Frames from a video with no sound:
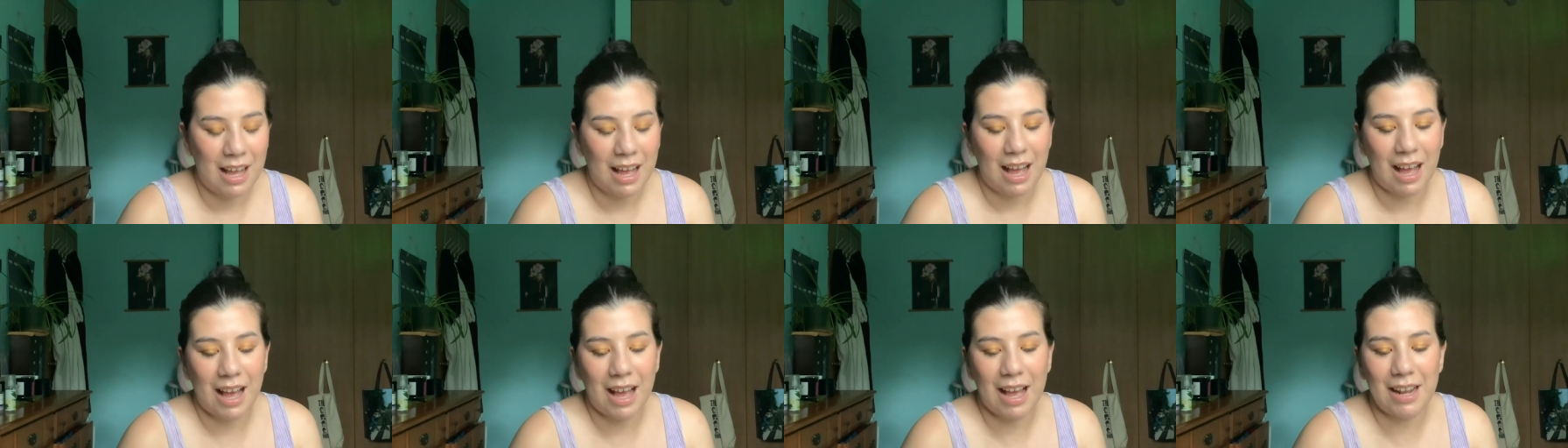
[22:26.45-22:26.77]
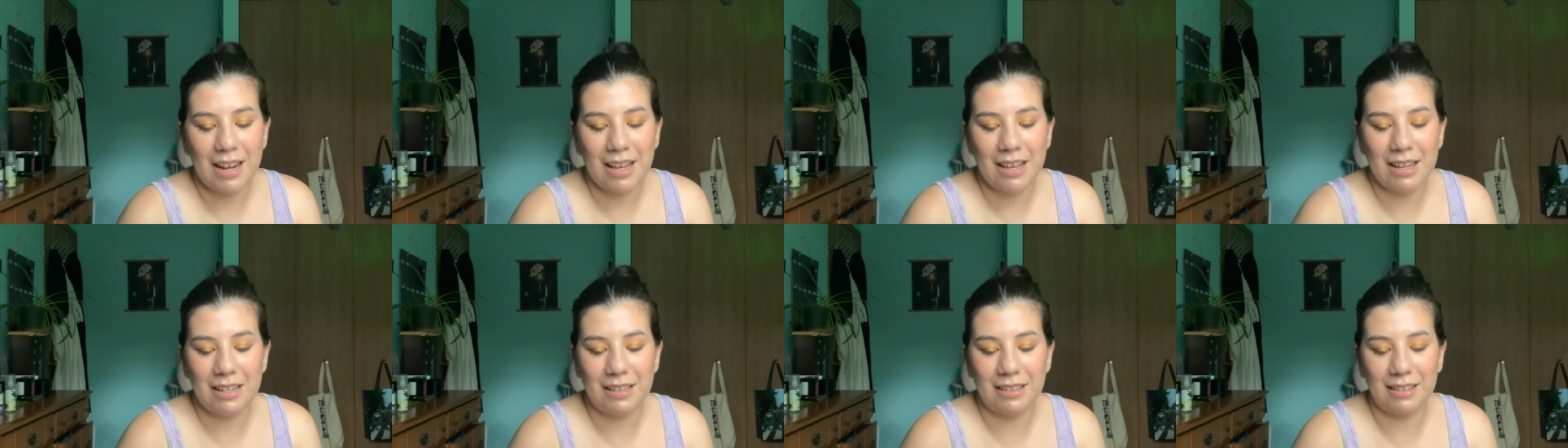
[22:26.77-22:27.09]
I
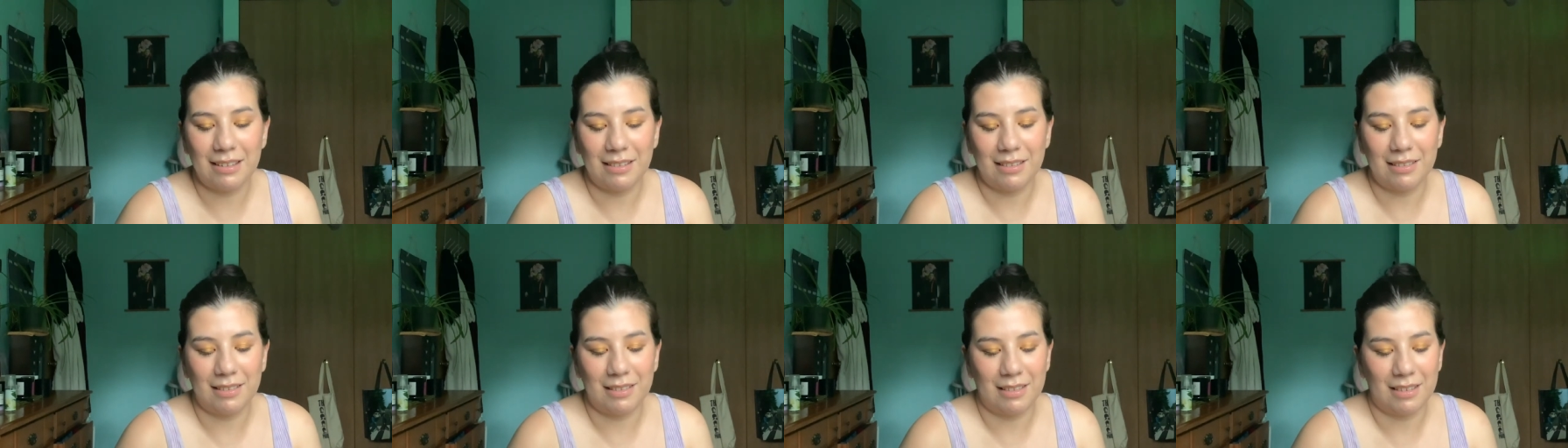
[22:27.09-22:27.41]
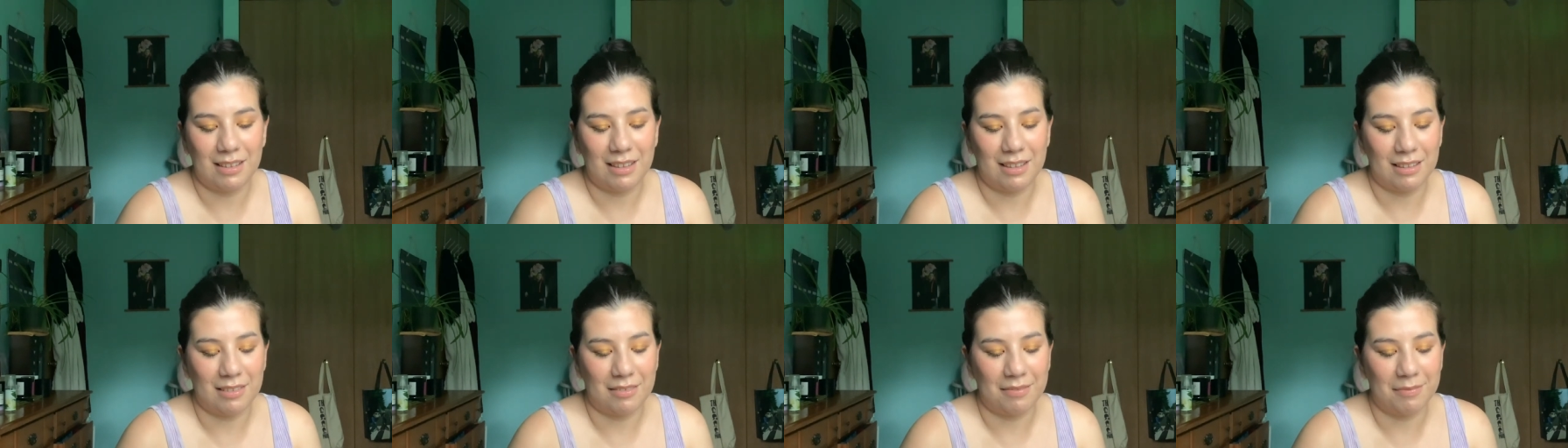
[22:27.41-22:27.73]
didn't
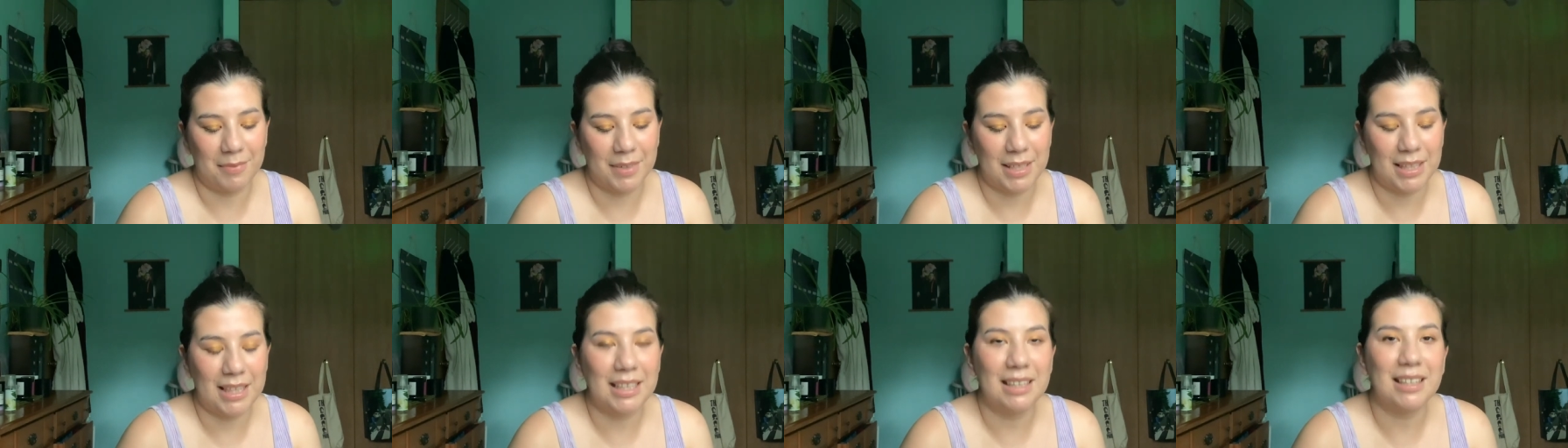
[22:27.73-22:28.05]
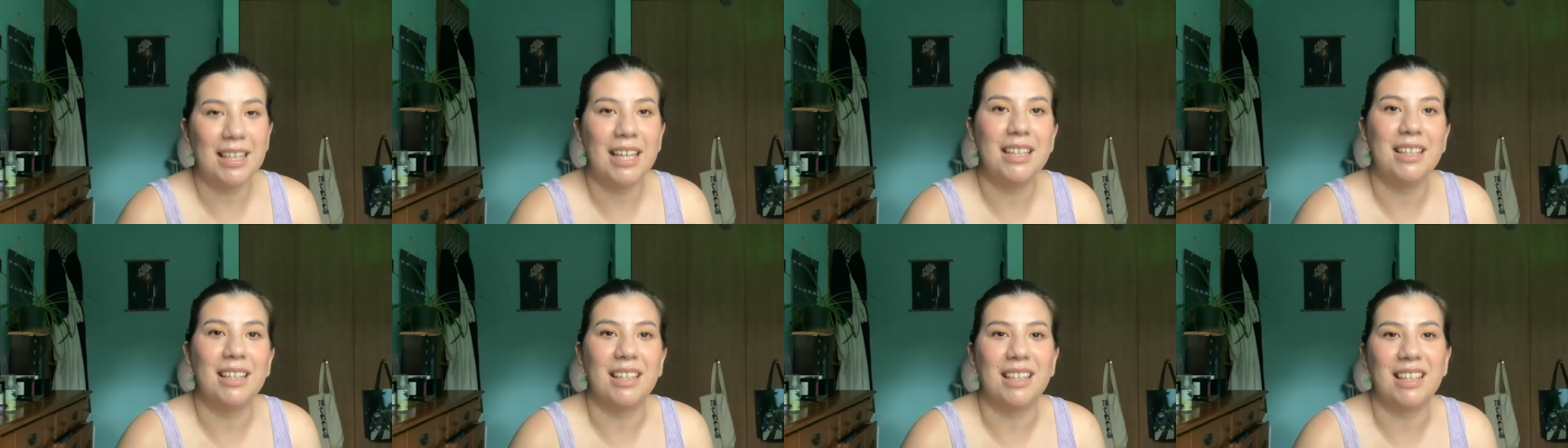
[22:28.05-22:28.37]
really
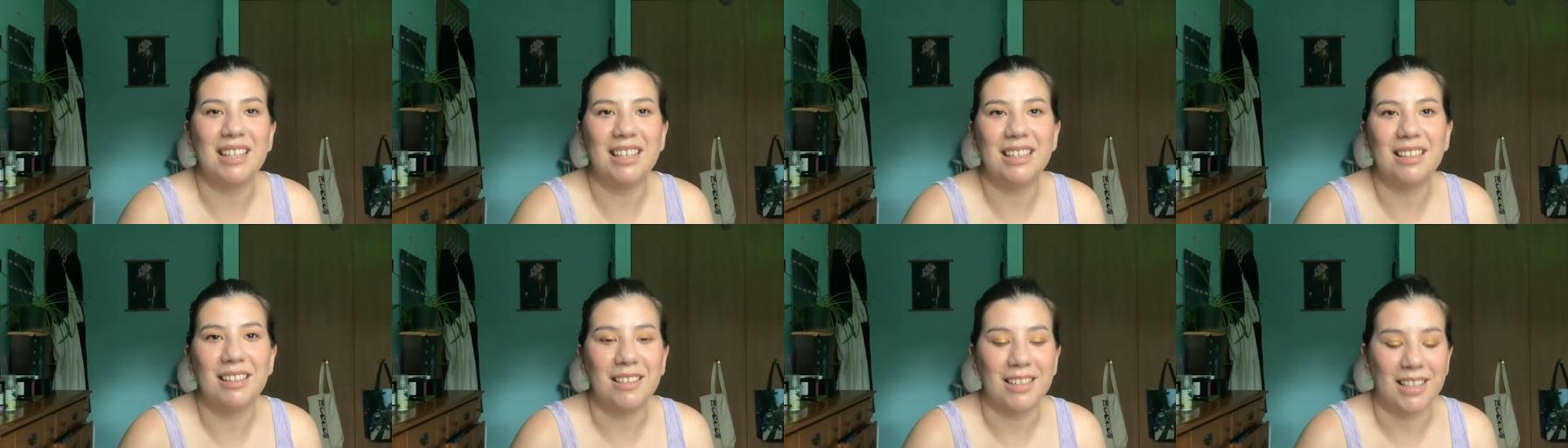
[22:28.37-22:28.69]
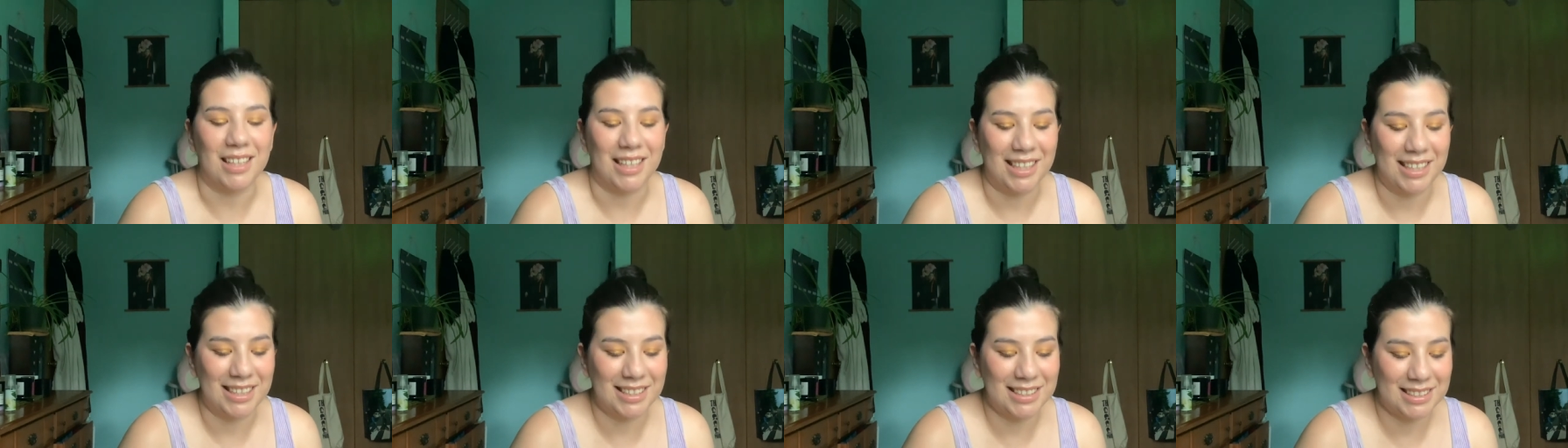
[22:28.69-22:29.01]
like
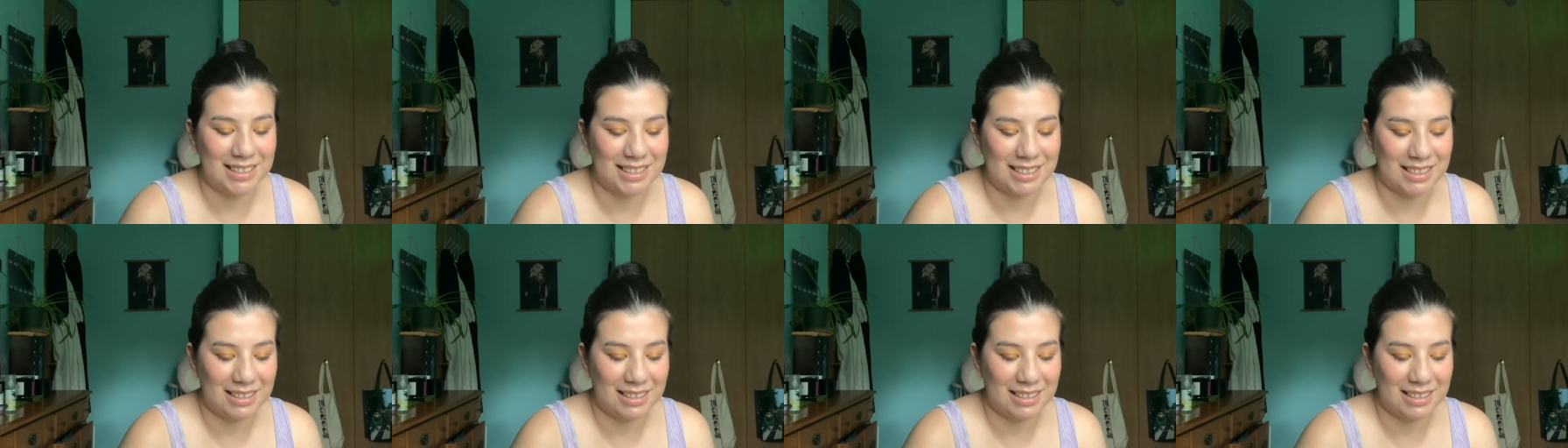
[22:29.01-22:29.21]
Achilles.